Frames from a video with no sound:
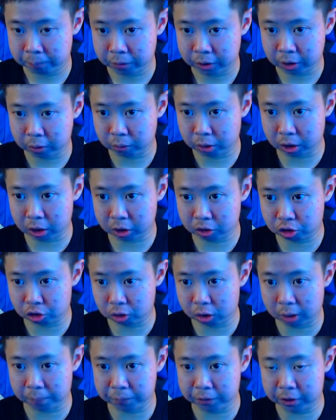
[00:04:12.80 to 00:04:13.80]
You're gonna show
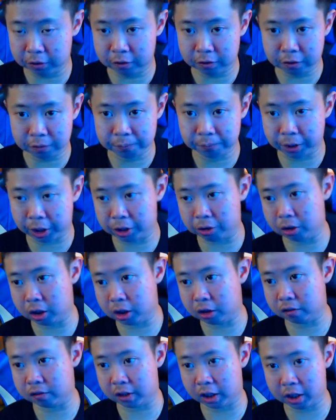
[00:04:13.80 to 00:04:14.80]
up this and you're
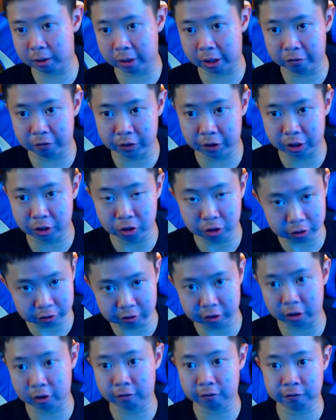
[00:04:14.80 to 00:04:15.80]
gonna set everything
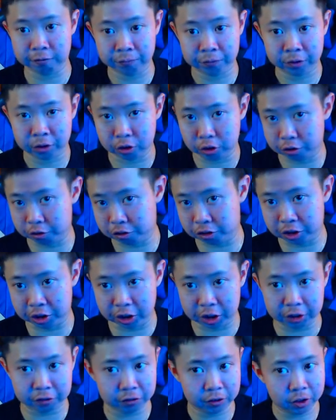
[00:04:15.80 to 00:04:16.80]
yourself. The
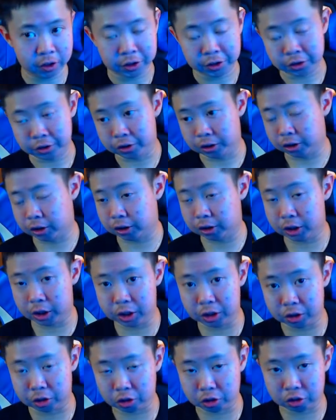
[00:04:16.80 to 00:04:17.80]
GIF, your, your,
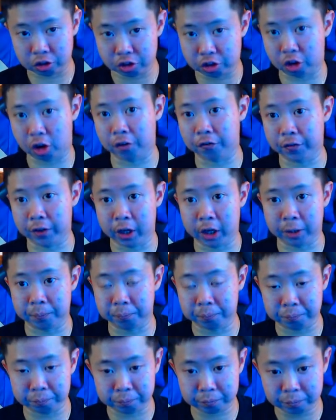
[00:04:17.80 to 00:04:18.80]
your short
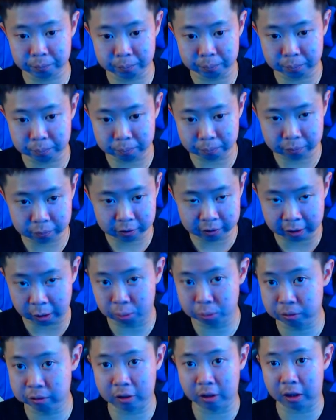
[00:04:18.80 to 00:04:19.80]
um
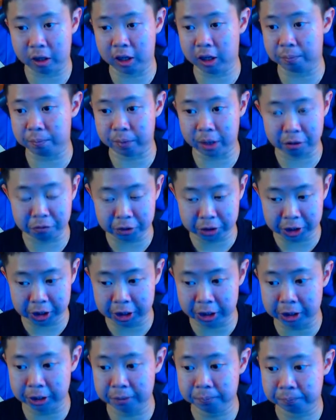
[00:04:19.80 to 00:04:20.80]
sounds clip,
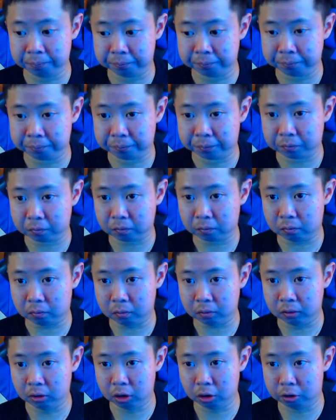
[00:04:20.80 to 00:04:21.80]
everything.
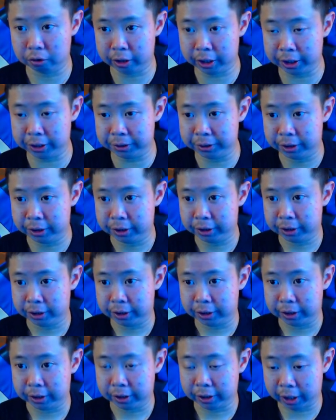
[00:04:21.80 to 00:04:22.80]
Alright.
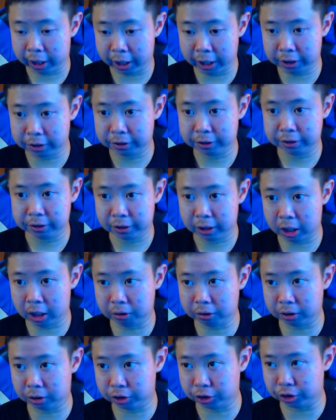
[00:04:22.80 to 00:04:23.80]
And now
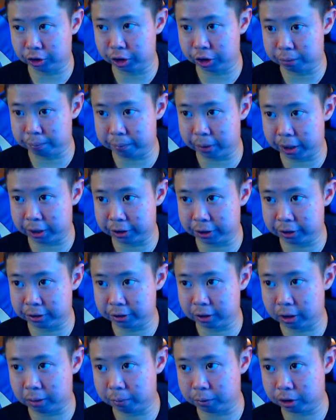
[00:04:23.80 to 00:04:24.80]
the third method,
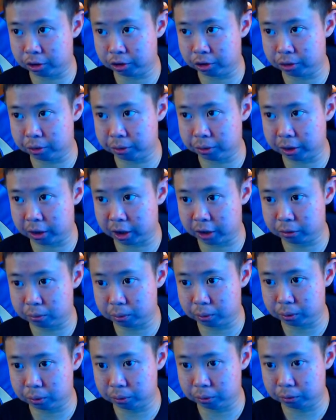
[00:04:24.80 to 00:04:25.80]
I'm gonna show you guys
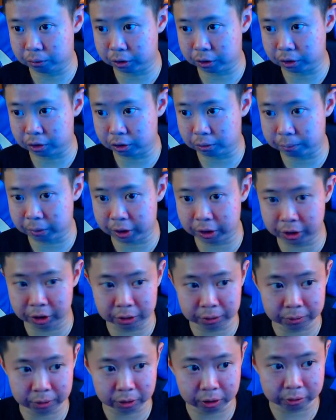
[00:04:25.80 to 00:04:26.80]
what to do for the third method.
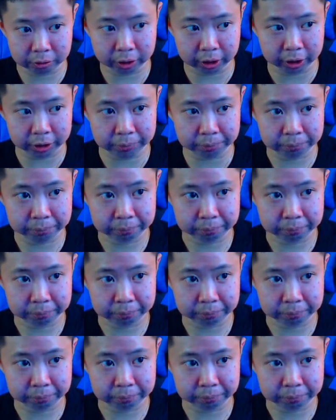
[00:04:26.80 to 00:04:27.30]
Alright.